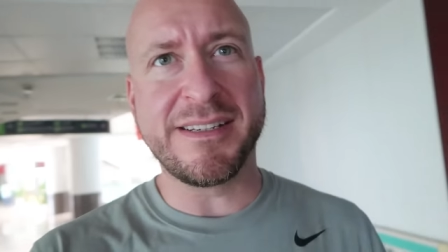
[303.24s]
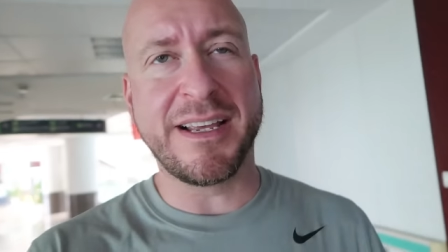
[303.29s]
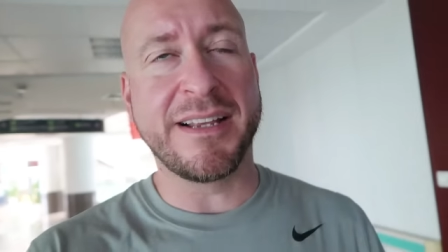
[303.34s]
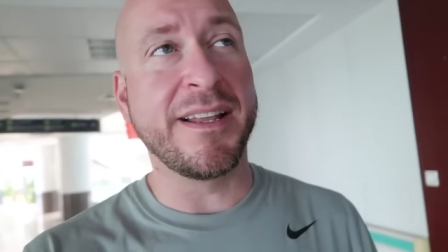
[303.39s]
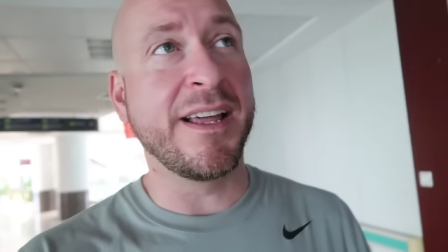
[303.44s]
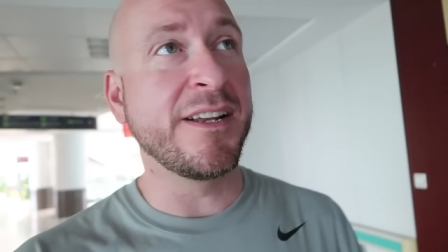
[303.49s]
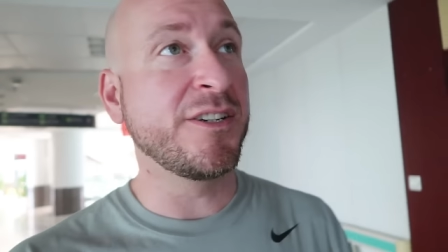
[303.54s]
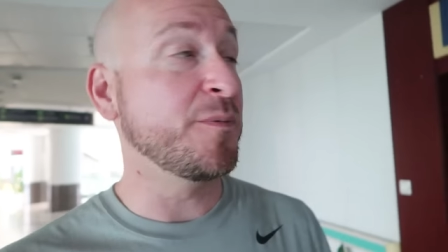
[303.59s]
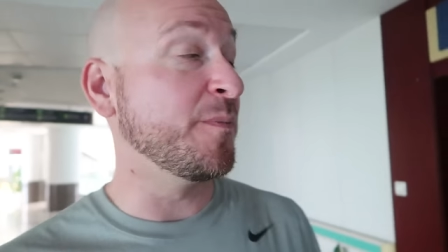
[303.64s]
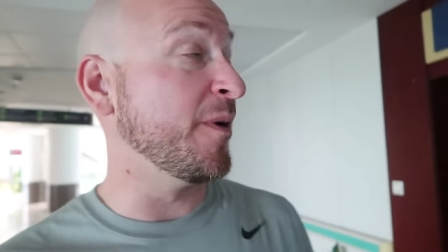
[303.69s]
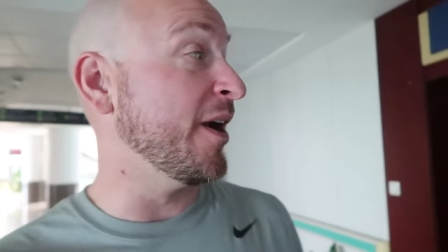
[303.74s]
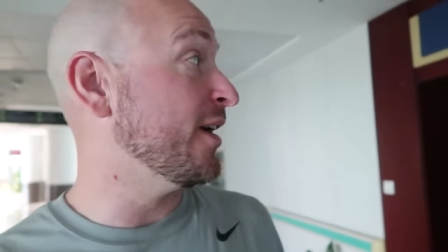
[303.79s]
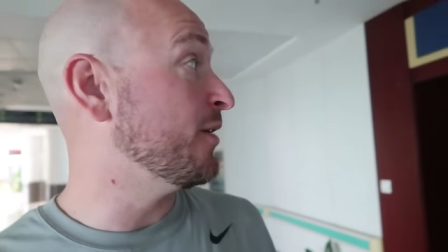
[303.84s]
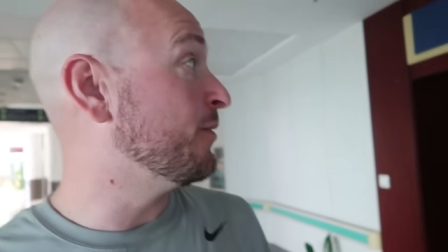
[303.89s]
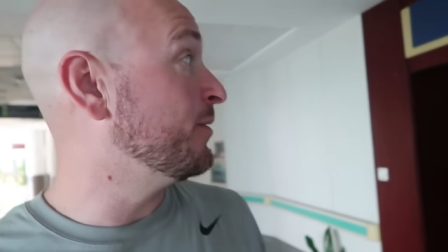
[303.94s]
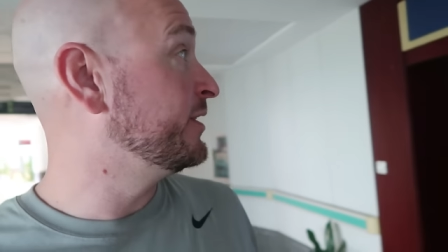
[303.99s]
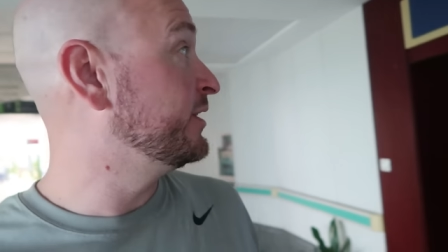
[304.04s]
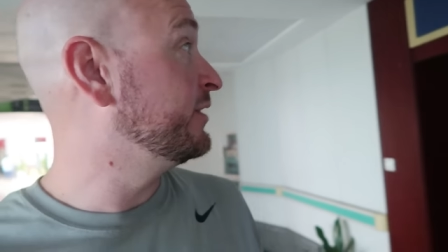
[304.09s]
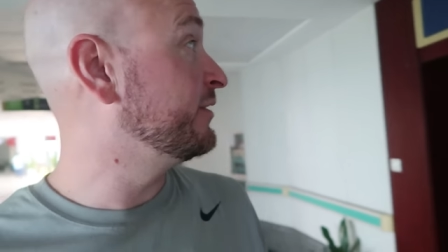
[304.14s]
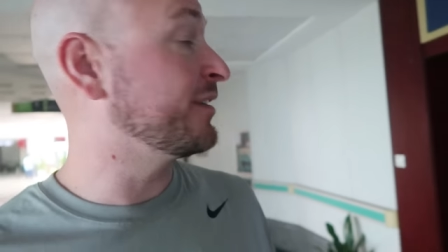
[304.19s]
is on lunch break,
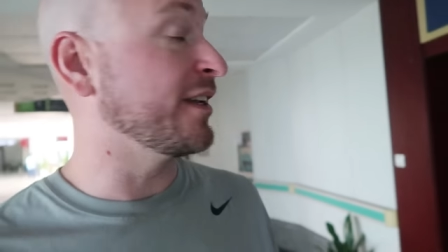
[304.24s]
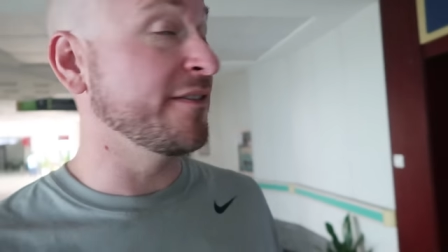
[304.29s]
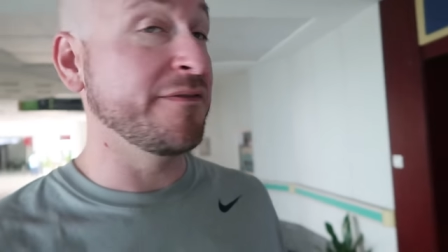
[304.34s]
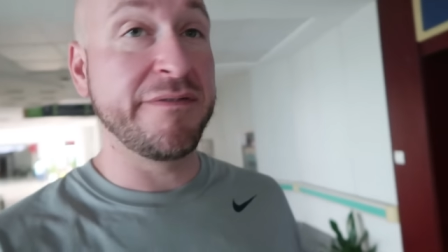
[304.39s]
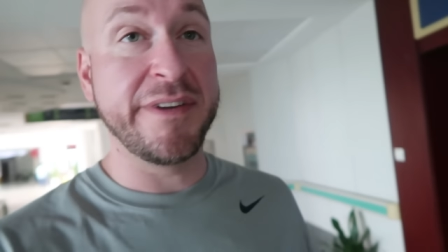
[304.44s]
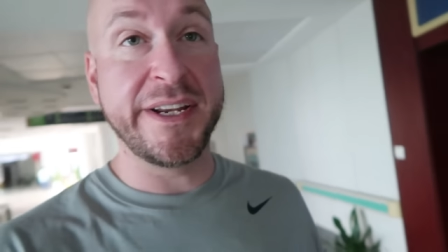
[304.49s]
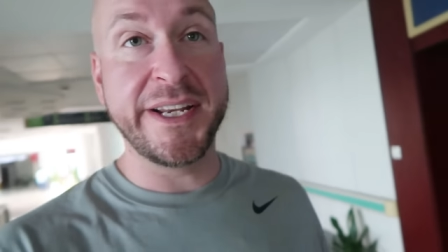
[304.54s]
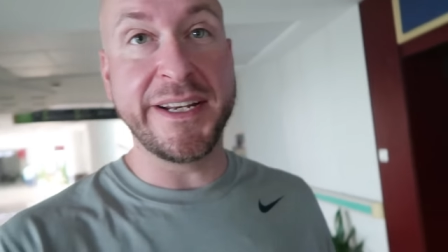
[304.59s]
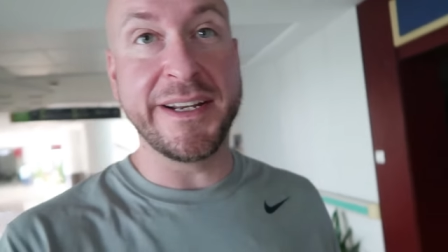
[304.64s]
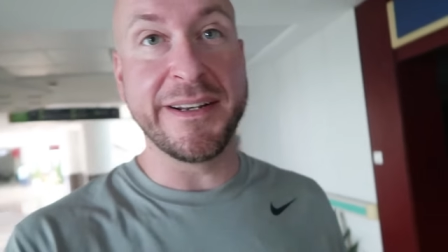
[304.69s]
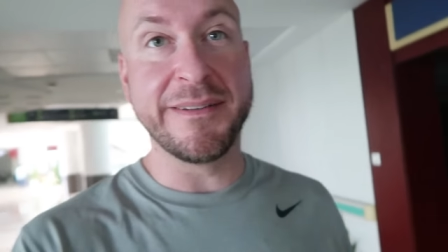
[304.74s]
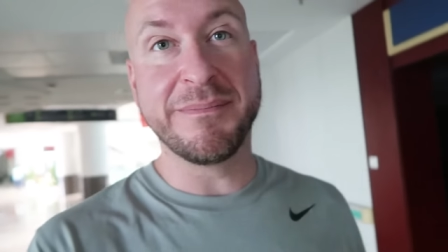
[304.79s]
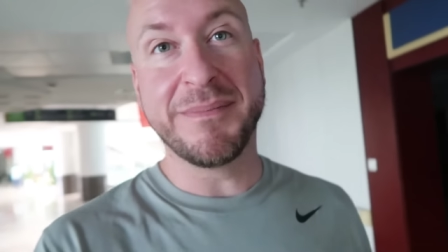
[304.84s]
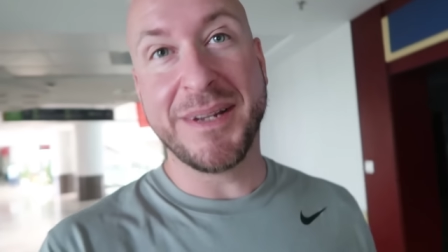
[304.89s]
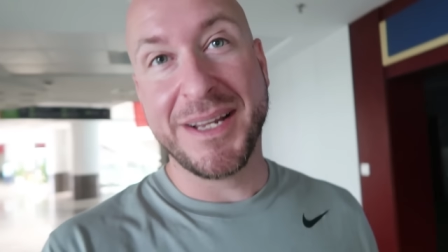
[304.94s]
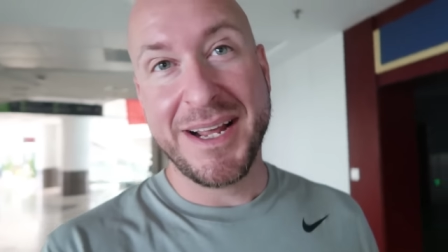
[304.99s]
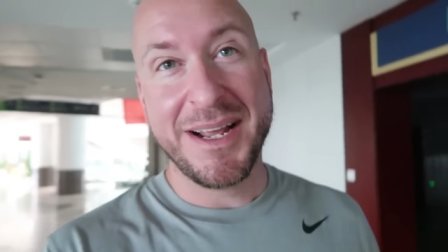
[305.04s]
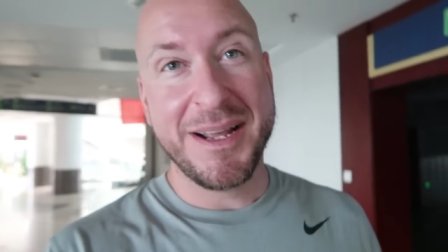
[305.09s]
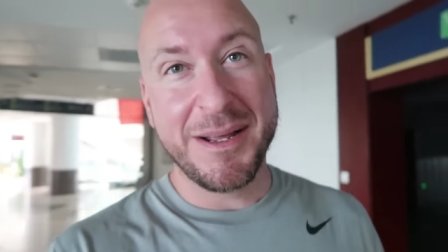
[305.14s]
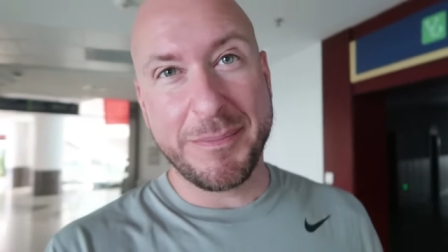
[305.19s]
which is convenient
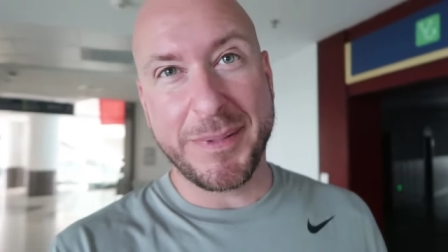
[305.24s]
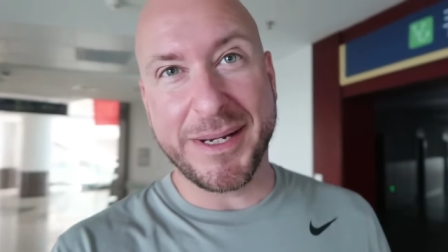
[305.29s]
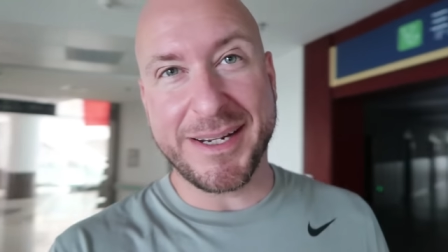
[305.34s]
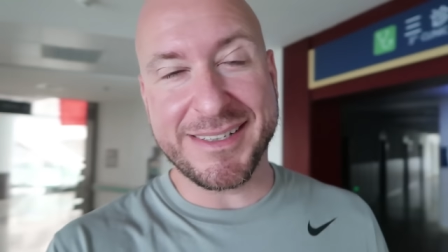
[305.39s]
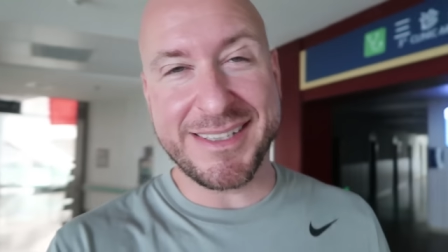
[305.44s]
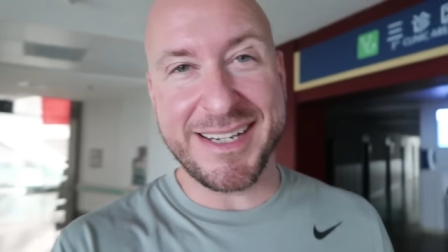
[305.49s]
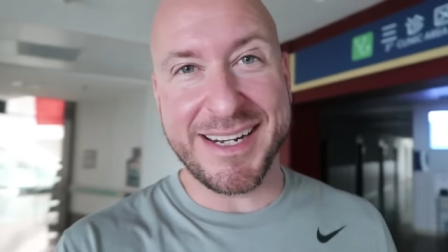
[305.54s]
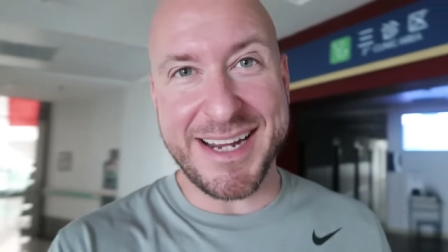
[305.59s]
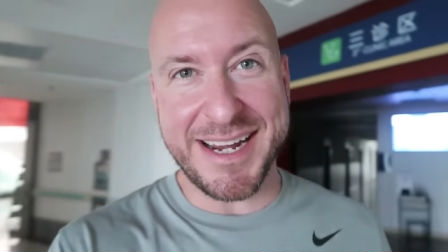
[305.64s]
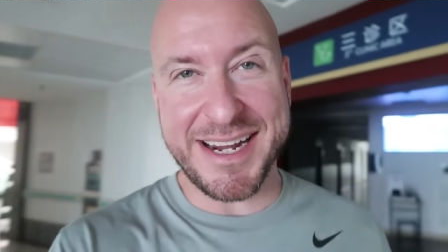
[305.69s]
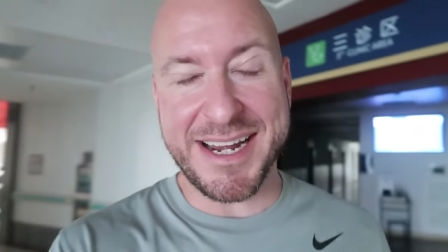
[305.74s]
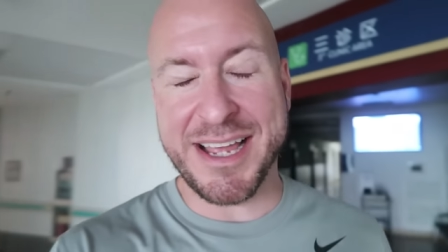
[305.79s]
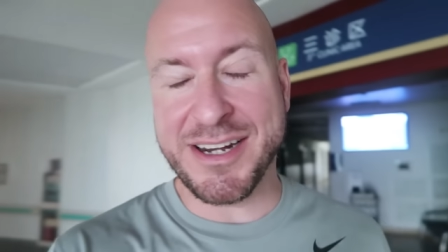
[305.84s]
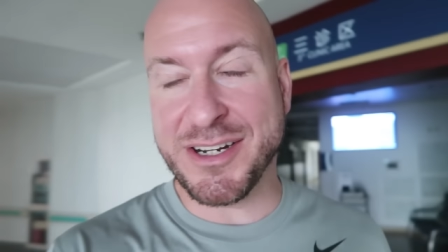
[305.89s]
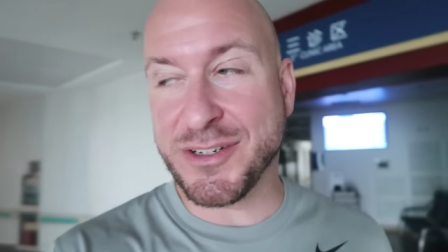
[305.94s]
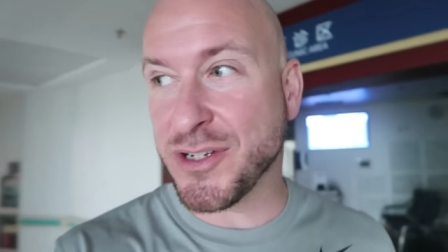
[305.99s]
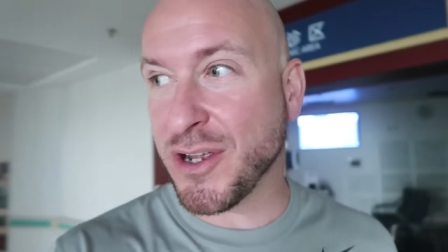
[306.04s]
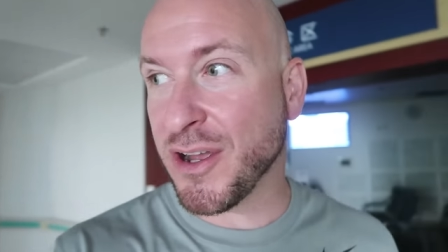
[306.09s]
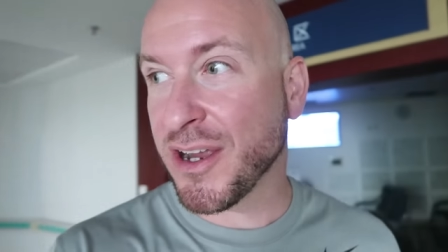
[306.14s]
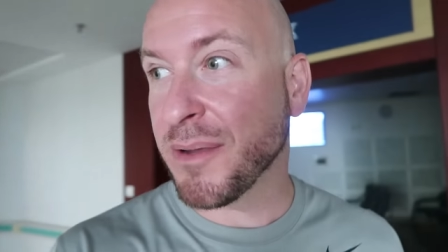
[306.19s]
because I can kind
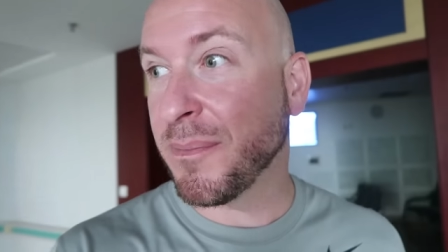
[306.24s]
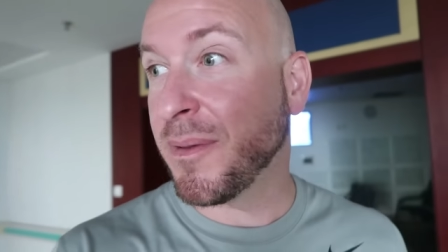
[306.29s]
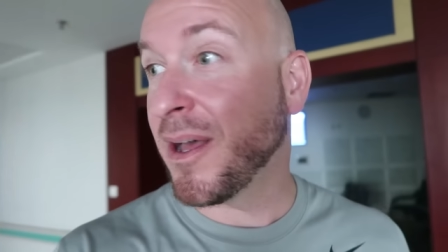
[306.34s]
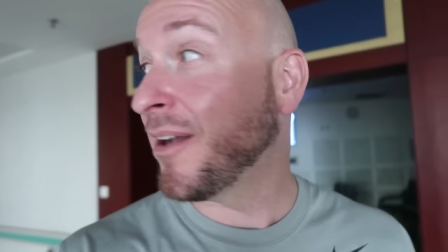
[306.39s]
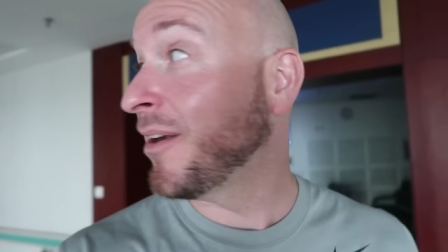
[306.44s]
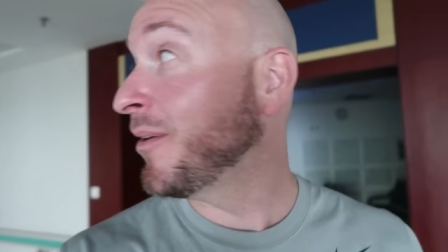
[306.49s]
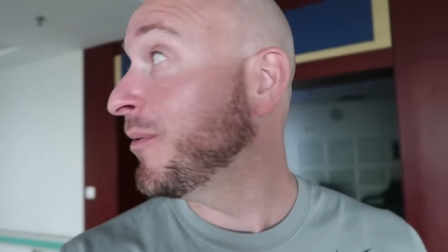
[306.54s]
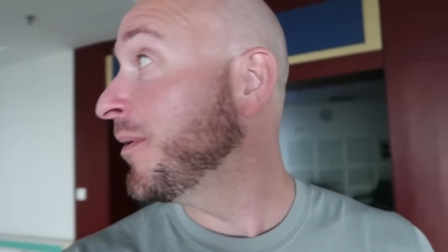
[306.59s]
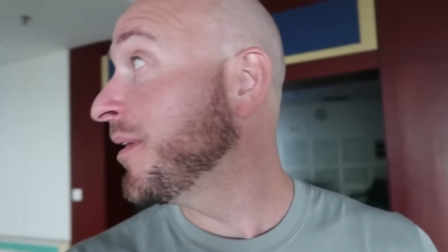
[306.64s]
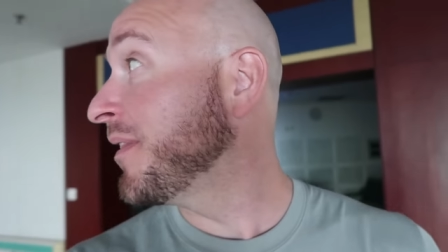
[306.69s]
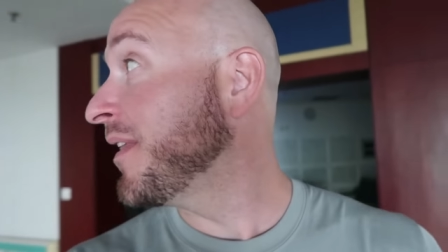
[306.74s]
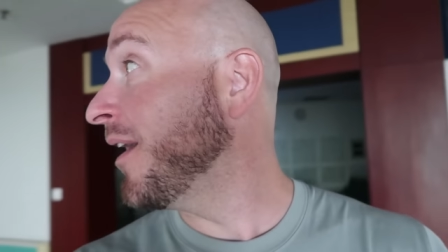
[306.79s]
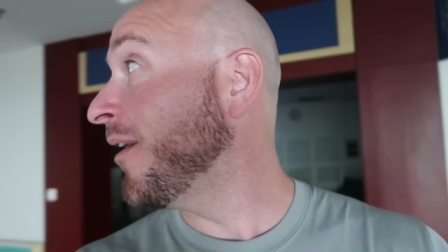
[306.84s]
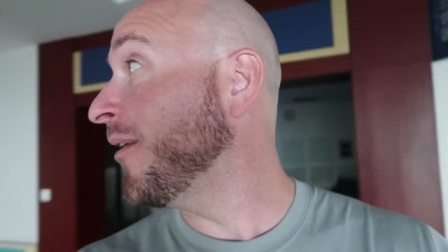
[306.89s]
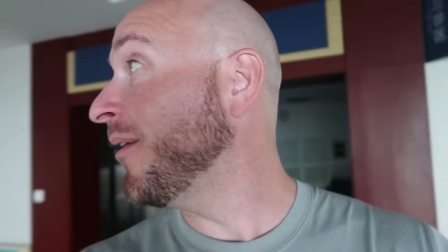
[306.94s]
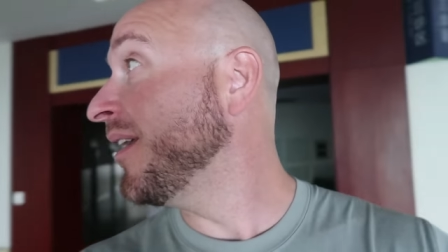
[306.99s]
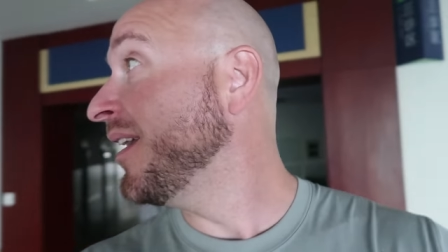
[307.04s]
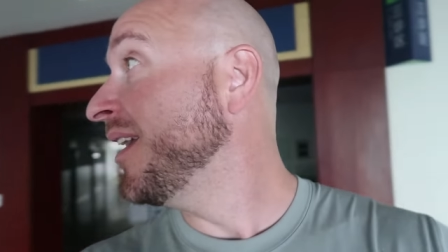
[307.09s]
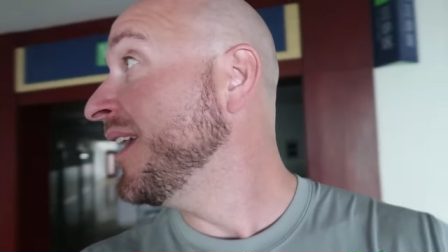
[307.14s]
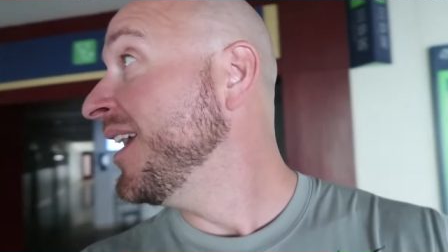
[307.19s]
of talk about it
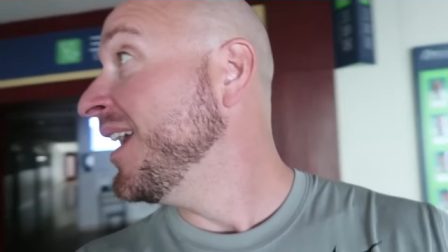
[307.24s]
without